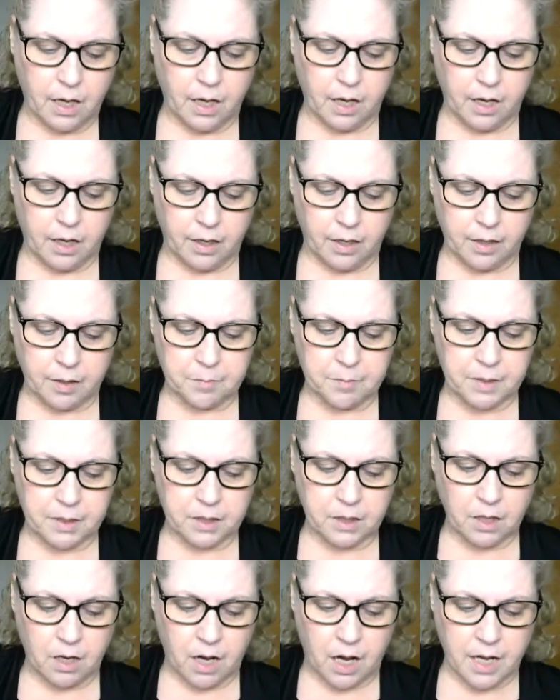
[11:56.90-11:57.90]
The
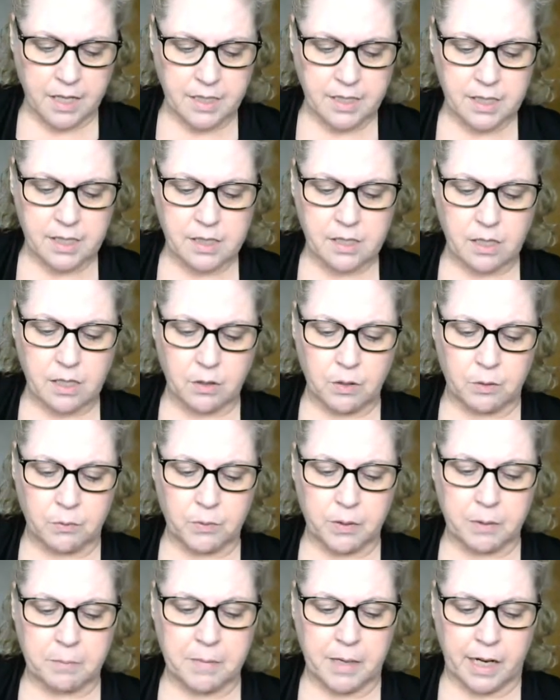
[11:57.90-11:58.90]
causes
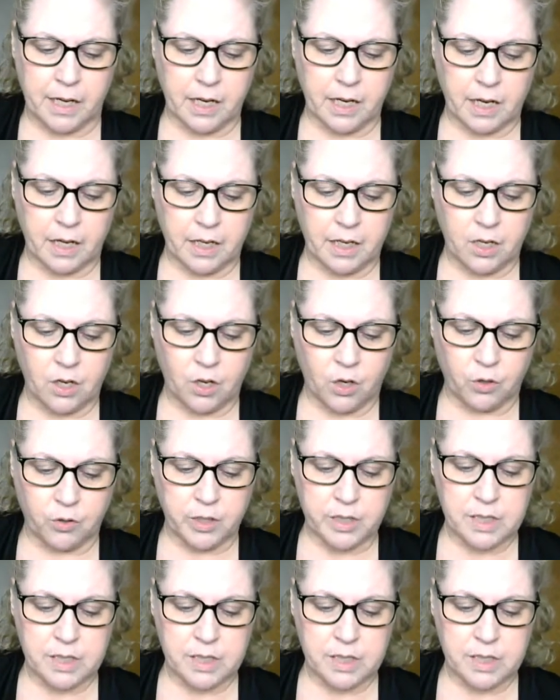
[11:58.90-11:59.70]
remain unknown.